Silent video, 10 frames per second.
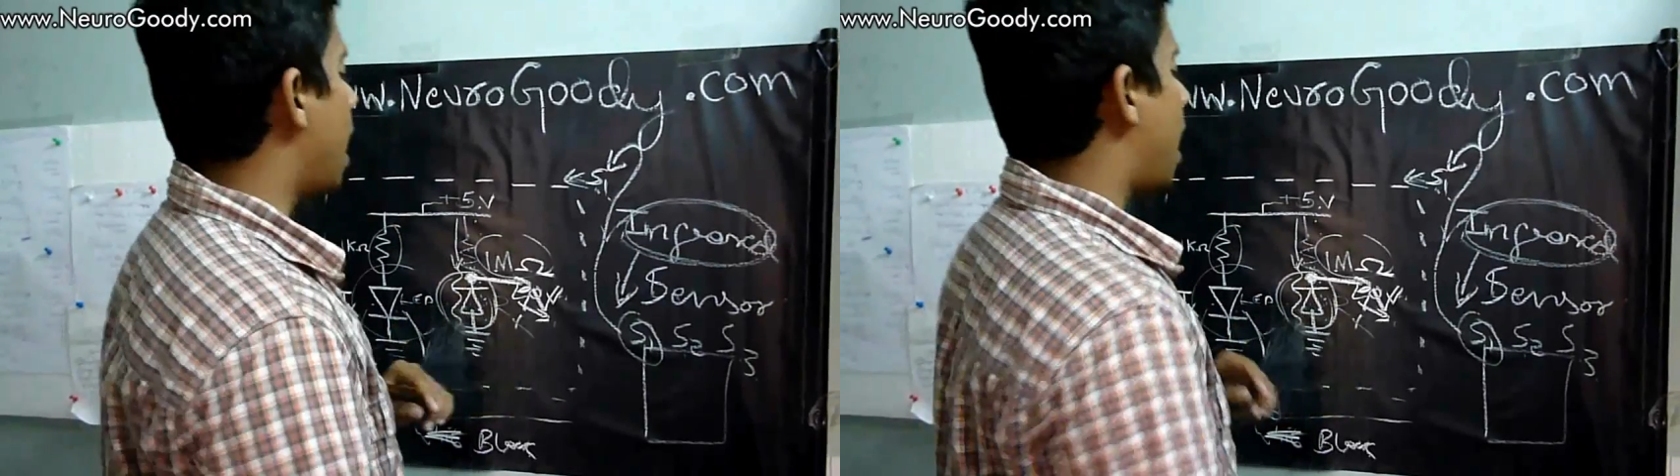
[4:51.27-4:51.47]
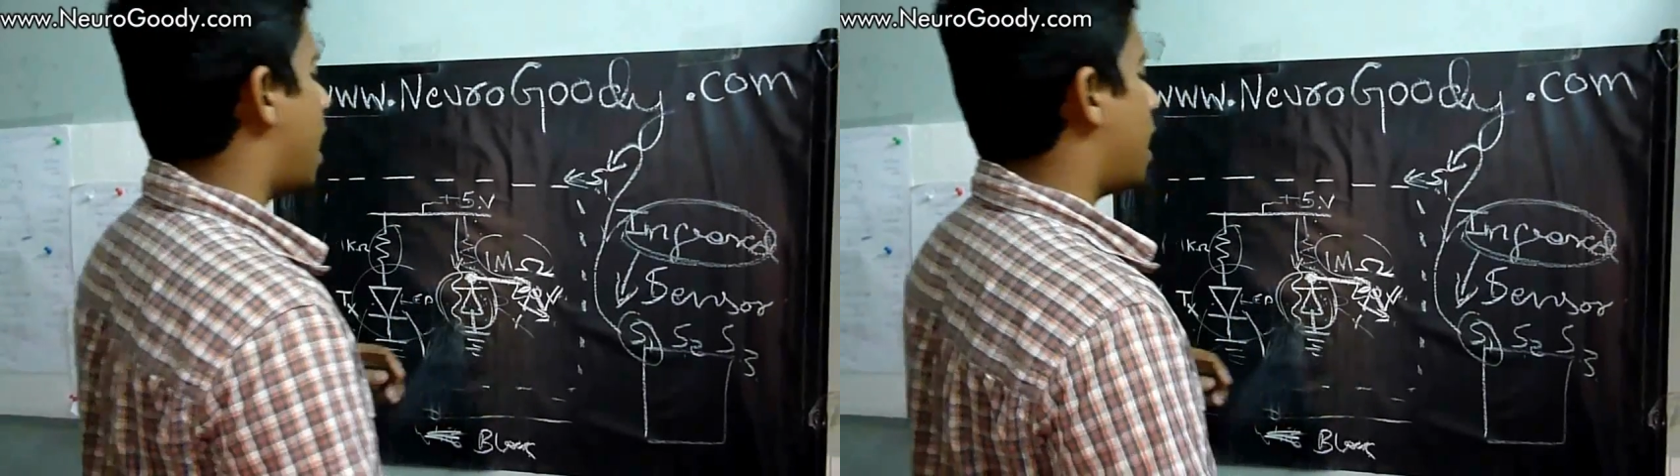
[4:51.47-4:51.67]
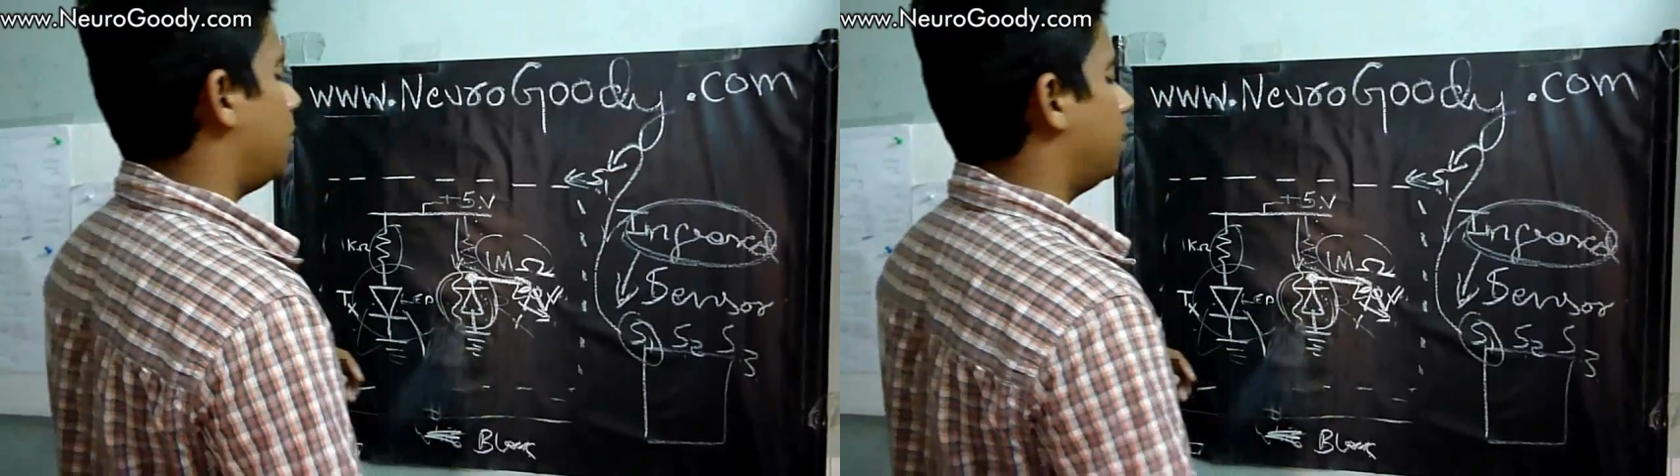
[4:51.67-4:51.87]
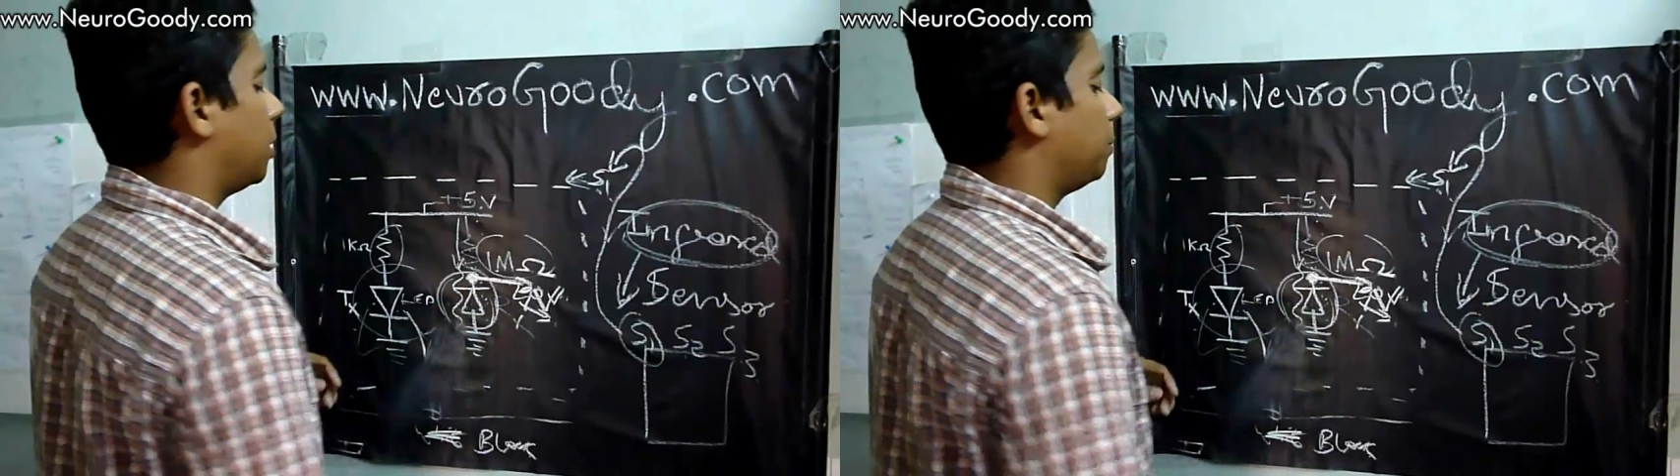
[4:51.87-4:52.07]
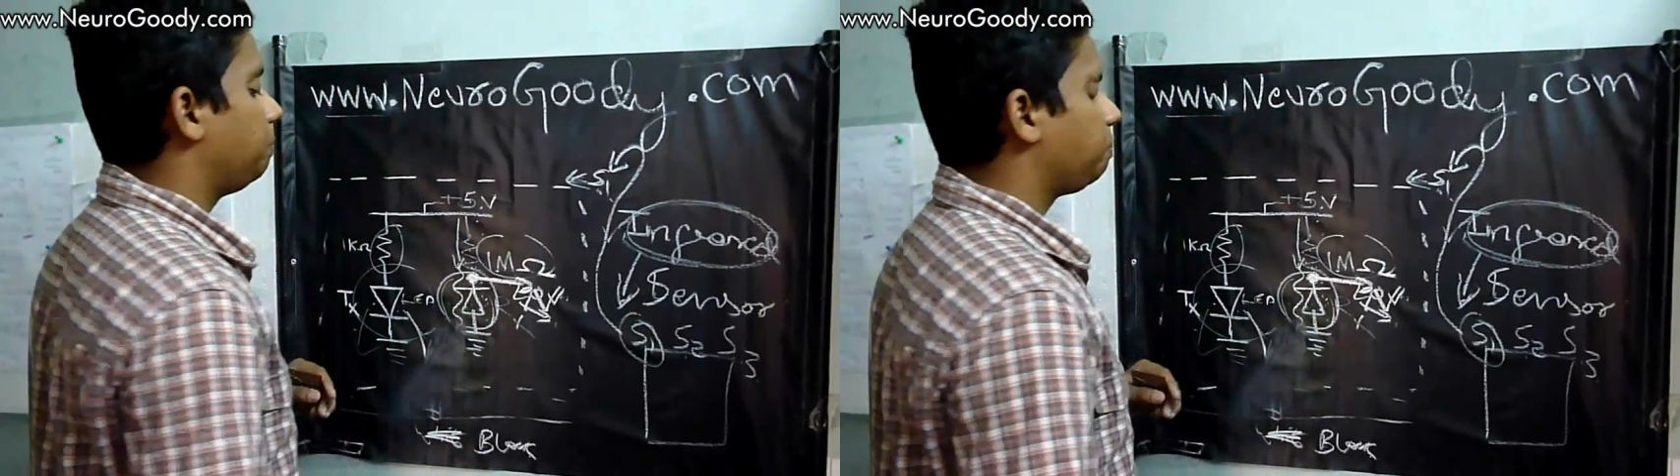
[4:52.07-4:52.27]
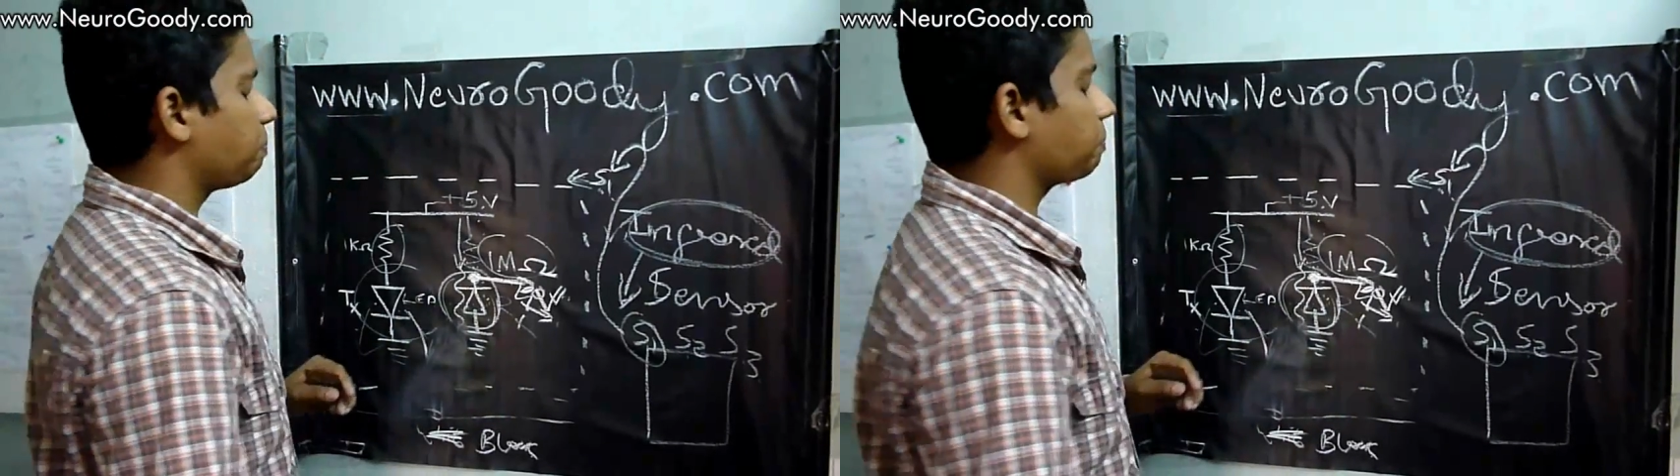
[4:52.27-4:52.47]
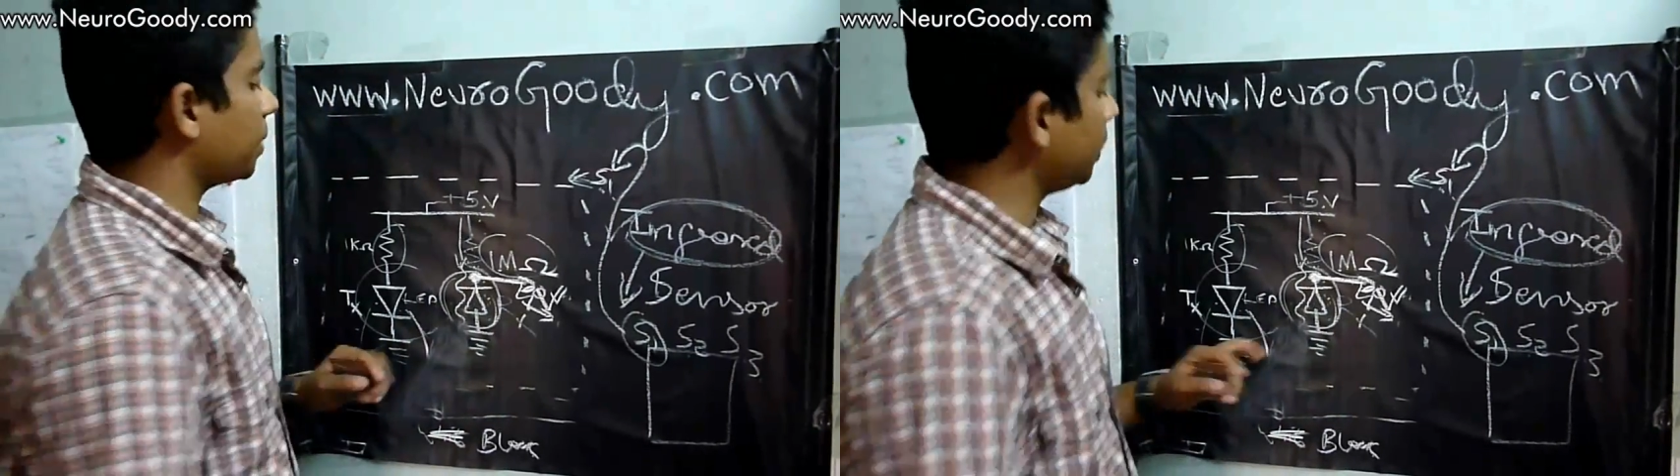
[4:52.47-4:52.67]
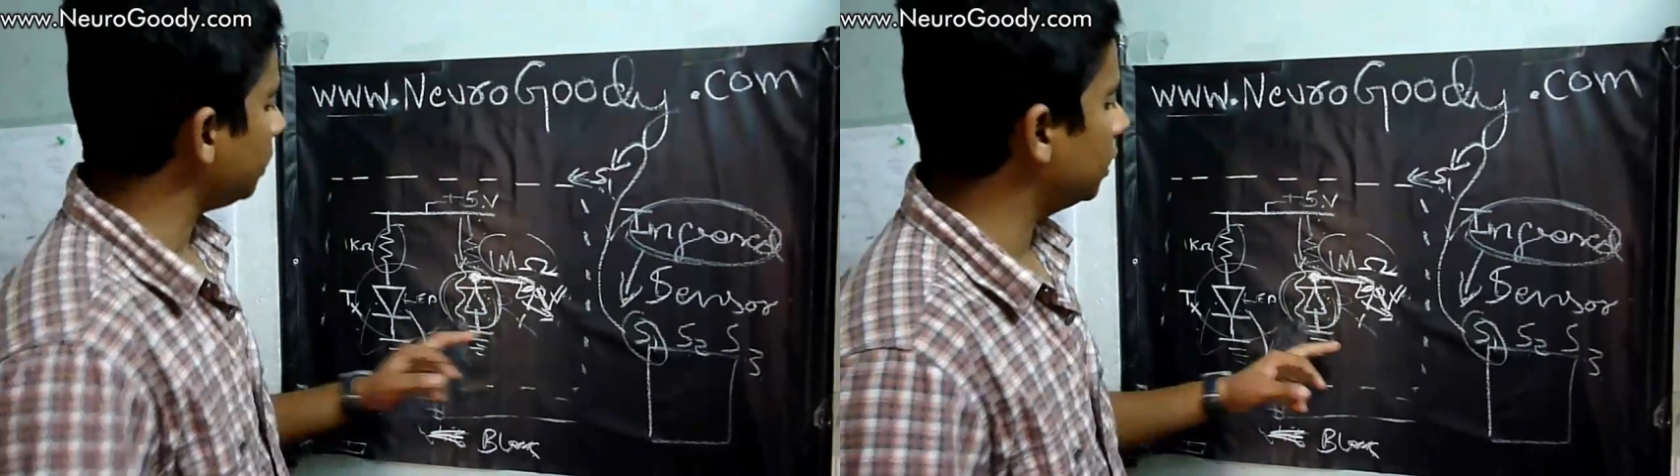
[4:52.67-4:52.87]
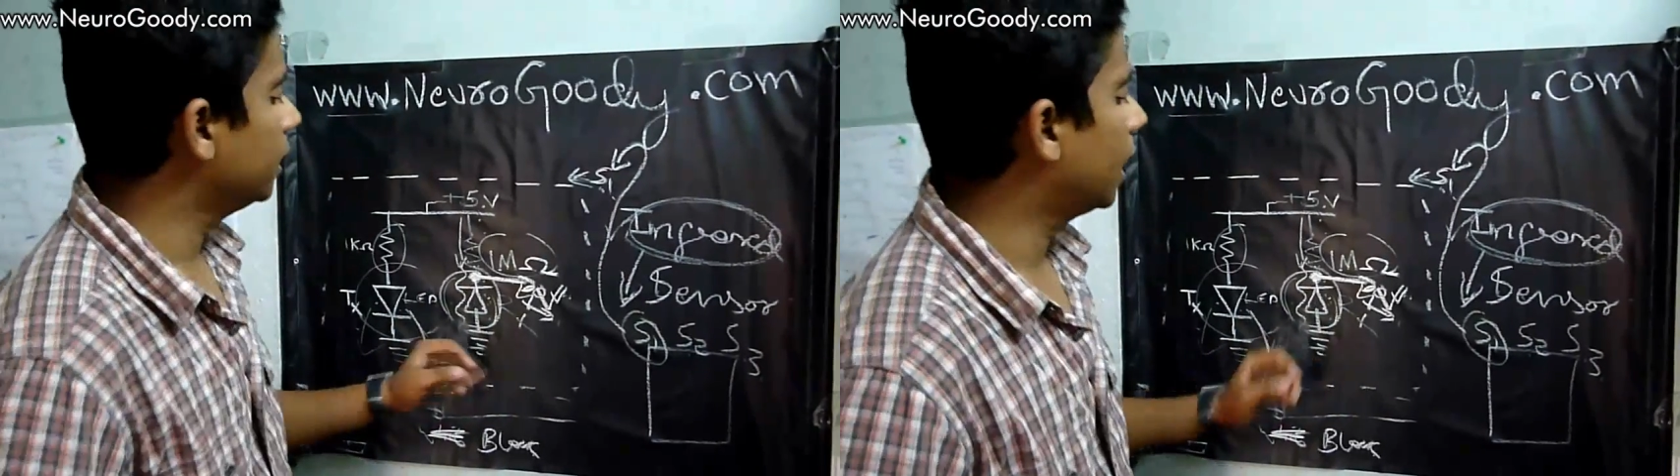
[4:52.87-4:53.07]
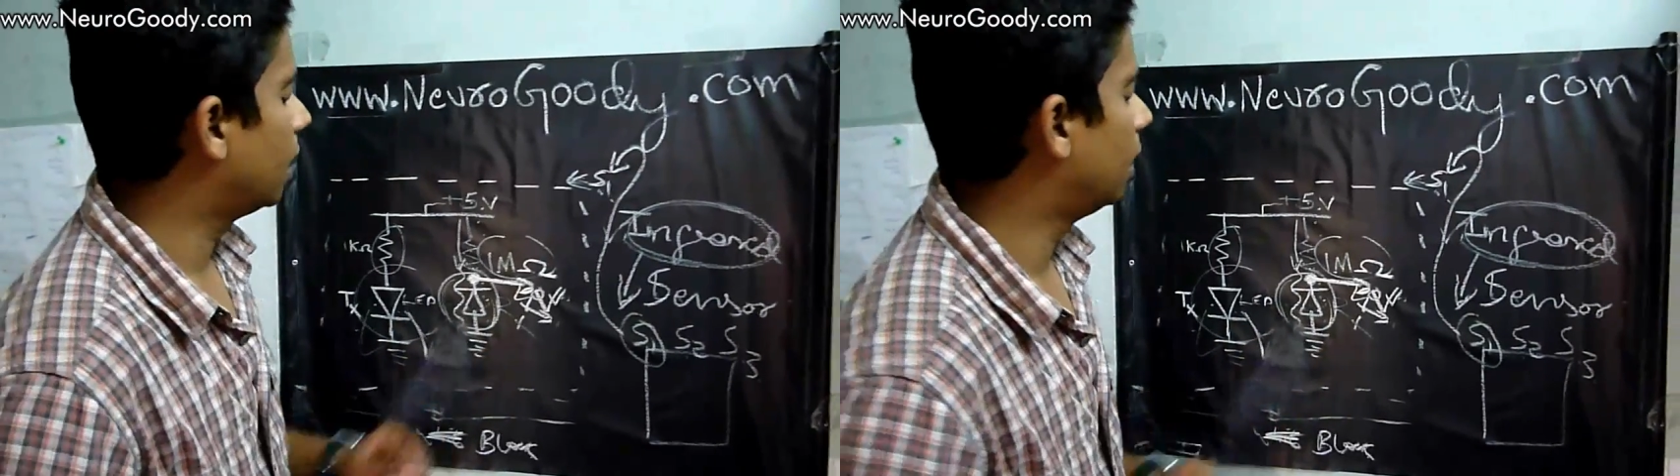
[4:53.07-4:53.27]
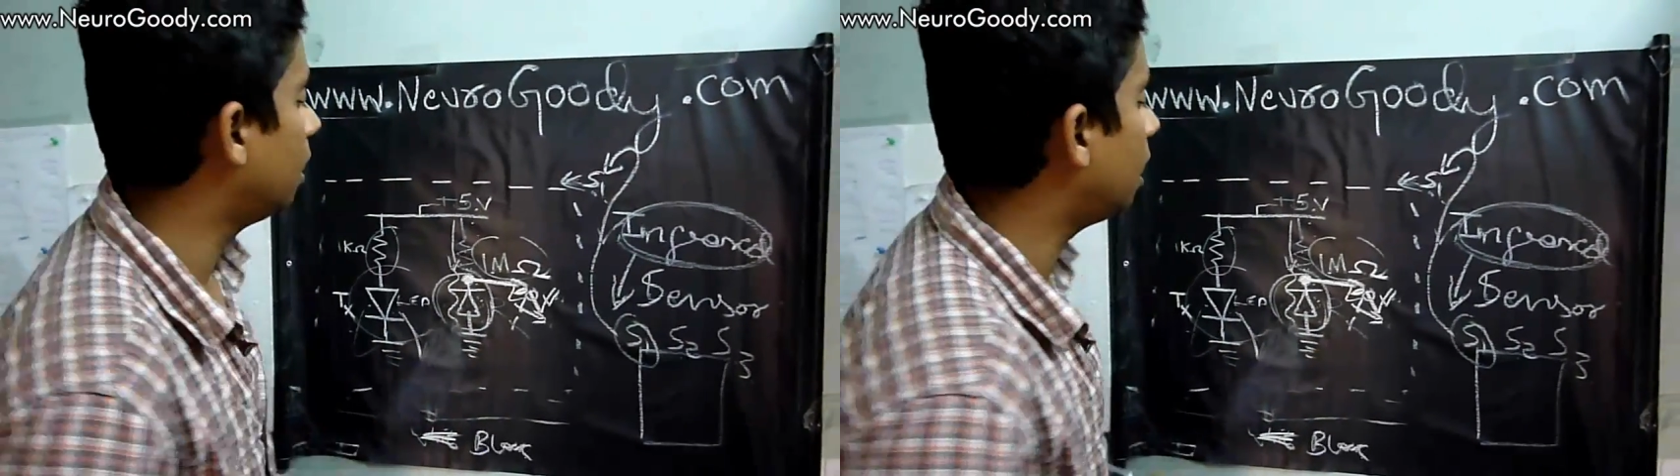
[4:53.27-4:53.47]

and yeah,